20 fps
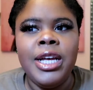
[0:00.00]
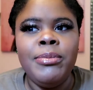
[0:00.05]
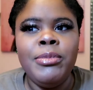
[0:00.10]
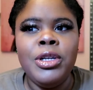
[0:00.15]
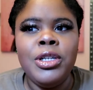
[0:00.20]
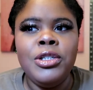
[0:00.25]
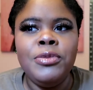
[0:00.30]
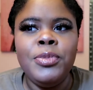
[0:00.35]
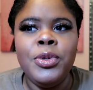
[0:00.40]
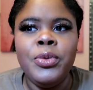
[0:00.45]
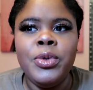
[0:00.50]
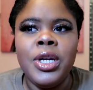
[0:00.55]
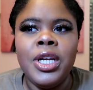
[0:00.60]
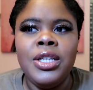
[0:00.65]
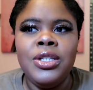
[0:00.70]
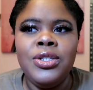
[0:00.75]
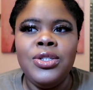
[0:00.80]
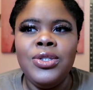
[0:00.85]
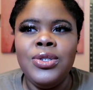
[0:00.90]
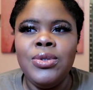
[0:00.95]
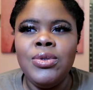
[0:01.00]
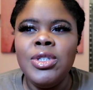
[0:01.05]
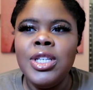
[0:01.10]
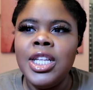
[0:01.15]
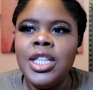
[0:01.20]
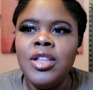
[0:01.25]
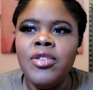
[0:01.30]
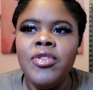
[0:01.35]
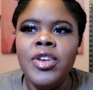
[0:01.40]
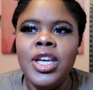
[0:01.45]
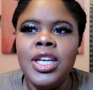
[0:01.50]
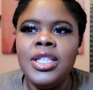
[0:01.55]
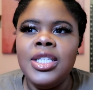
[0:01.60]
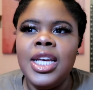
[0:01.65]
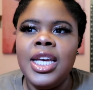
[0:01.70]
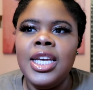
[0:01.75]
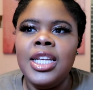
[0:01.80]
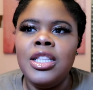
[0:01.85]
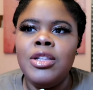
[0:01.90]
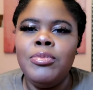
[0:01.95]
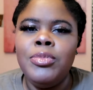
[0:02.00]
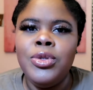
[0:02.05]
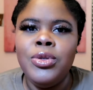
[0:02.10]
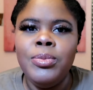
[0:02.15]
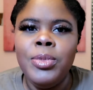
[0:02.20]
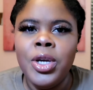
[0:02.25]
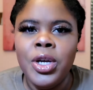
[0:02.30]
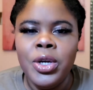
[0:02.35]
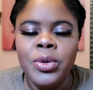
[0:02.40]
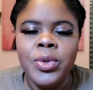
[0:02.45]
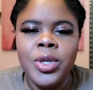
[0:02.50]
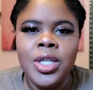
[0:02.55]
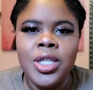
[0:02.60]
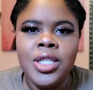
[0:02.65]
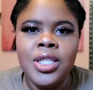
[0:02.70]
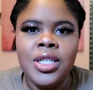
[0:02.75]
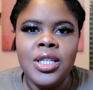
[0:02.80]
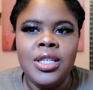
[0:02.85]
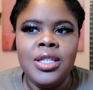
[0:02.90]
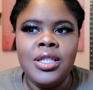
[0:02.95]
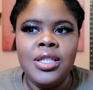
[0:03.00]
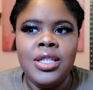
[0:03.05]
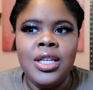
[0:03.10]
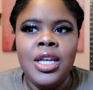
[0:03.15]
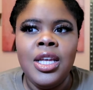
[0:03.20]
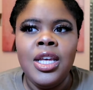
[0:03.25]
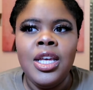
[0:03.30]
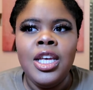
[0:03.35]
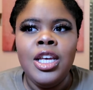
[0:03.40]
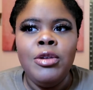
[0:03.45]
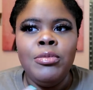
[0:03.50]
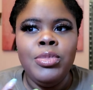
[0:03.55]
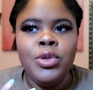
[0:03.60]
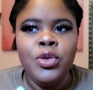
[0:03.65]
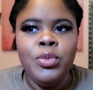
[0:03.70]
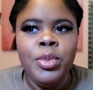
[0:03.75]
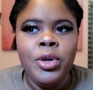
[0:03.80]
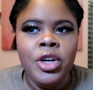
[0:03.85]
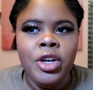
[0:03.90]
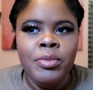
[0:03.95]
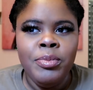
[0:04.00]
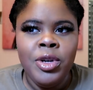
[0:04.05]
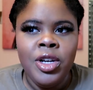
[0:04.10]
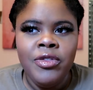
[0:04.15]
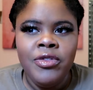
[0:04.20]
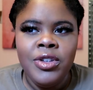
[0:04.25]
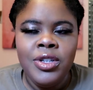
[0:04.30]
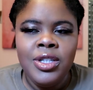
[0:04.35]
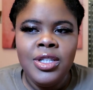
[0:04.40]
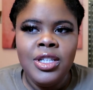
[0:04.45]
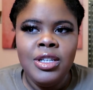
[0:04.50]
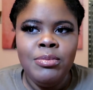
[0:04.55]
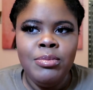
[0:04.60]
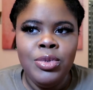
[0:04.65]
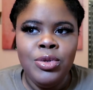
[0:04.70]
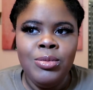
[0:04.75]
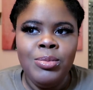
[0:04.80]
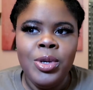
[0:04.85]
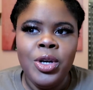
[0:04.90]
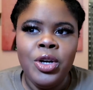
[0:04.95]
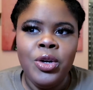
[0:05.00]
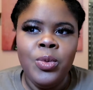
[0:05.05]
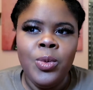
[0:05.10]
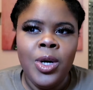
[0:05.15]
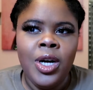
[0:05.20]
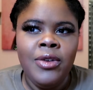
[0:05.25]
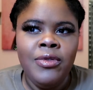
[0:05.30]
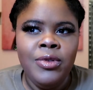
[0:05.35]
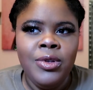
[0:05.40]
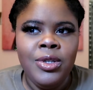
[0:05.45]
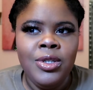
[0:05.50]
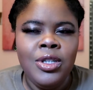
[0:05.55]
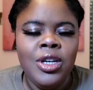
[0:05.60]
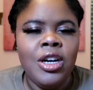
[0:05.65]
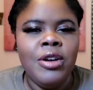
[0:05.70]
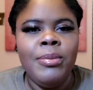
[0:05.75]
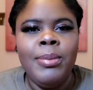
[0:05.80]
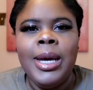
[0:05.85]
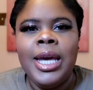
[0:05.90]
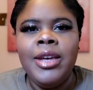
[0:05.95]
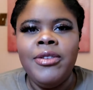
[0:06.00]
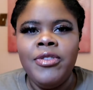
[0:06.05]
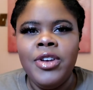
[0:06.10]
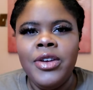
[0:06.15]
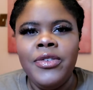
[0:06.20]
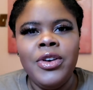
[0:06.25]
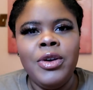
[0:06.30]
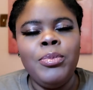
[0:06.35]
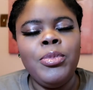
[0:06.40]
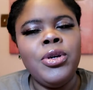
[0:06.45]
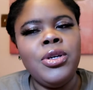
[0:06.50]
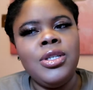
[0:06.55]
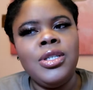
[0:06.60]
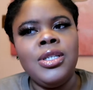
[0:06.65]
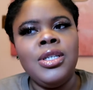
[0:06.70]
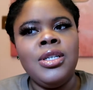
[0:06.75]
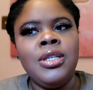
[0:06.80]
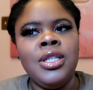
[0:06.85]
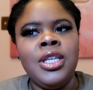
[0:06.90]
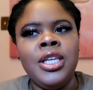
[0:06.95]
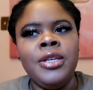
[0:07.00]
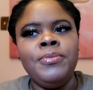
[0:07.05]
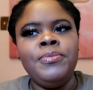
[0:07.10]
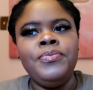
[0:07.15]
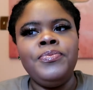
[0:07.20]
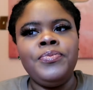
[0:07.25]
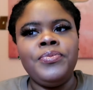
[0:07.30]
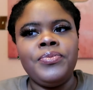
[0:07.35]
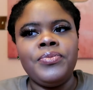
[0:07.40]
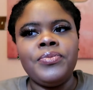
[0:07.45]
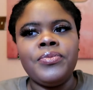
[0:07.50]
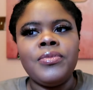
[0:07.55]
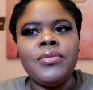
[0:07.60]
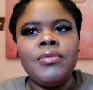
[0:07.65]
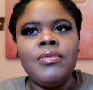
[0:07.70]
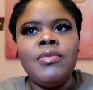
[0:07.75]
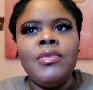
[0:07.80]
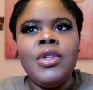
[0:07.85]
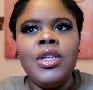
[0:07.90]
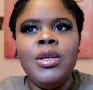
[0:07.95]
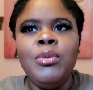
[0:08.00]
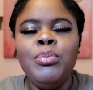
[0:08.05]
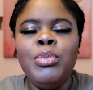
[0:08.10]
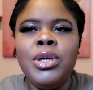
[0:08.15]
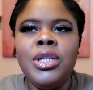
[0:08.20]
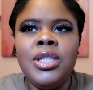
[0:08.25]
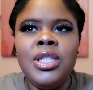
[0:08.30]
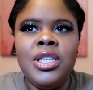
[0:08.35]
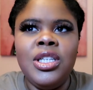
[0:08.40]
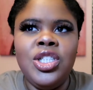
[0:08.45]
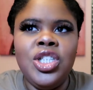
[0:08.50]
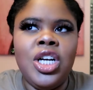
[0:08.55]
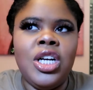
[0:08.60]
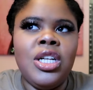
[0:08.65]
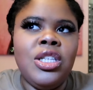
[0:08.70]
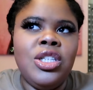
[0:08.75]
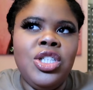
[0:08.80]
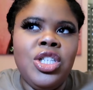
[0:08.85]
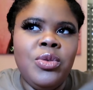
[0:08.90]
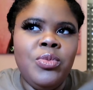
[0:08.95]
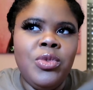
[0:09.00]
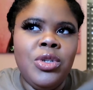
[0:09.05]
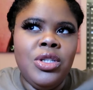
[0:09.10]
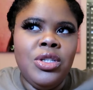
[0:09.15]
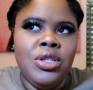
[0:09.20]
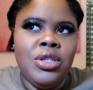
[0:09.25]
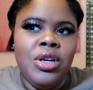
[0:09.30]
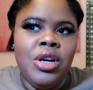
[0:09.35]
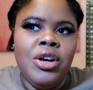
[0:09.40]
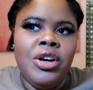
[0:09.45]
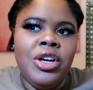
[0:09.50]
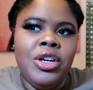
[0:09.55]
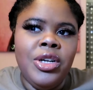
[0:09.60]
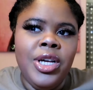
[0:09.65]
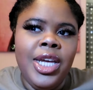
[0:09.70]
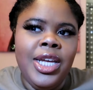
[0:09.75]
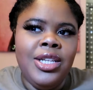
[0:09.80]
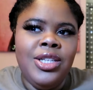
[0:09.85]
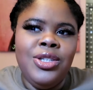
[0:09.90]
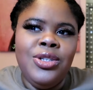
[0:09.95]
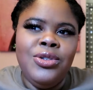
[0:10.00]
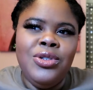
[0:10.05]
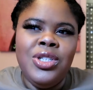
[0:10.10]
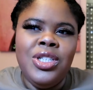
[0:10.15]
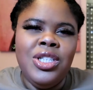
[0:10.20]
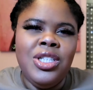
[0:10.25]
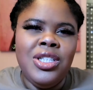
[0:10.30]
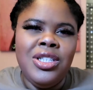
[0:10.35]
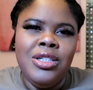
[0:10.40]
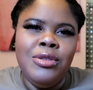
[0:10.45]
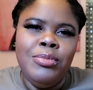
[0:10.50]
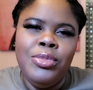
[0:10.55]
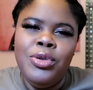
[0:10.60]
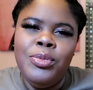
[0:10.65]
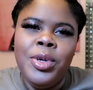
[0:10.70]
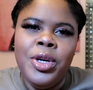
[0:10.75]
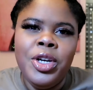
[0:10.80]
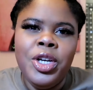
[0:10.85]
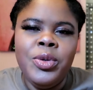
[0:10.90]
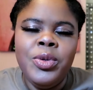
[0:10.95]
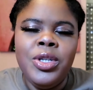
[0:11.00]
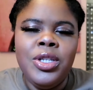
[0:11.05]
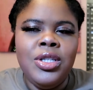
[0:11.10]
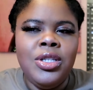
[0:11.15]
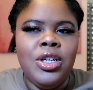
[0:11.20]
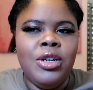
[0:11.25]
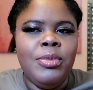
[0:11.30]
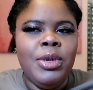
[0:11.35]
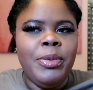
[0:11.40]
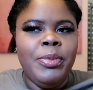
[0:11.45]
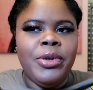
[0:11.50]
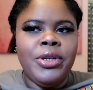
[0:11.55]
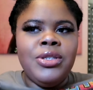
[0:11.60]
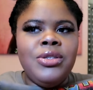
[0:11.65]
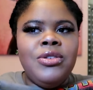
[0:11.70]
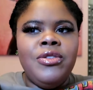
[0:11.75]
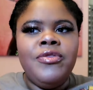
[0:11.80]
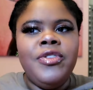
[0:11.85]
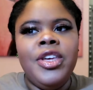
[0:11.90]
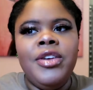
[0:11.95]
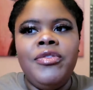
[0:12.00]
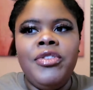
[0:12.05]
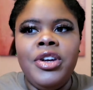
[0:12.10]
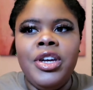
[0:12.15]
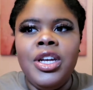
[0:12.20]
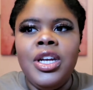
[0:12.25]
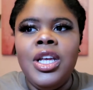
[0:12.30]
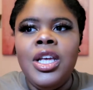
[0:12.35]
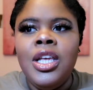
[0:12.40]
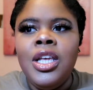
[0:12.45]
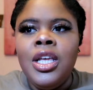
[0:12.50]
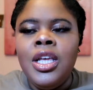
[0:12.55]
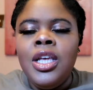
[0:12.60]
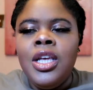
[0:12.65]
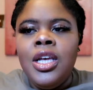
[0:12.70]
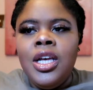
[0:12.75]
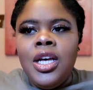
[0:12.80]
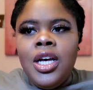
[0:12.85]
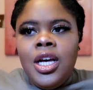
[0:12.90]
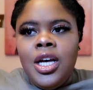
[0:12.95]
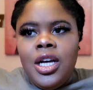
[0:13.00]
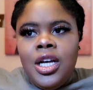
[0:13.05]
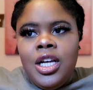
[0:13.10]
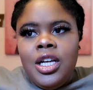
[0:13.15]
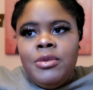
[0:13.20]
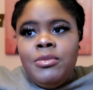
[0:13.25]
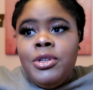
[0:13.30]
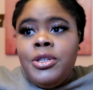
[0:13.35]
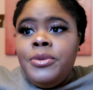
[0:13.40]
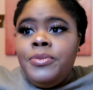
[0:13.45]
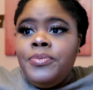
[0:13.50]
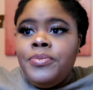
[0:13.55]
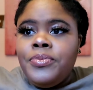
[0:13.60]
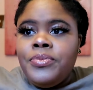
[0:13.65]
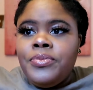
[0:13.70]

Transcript: that much, but when I do get the Van's, I get the blueberry ones because blueberry muffins and blueberry waffles are my favorite personally. But the chocolate chip ones are okay too. It's just the blueberry ones are my personal favorite. Um,